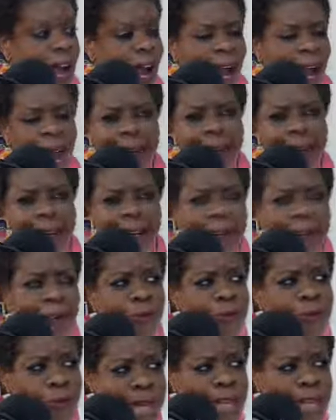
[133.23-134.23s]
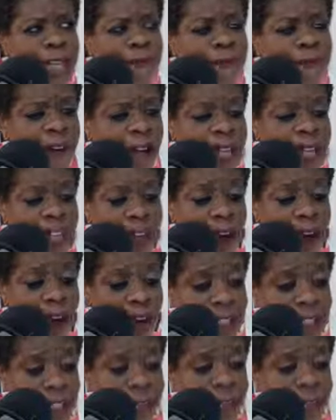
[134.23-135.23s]
And, and I really find it
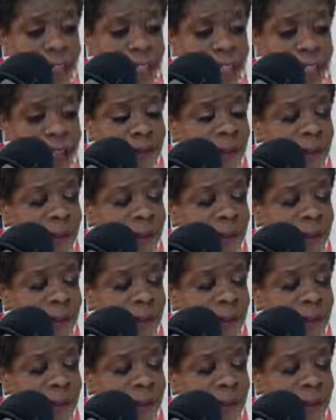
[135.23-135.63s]
hard to believe.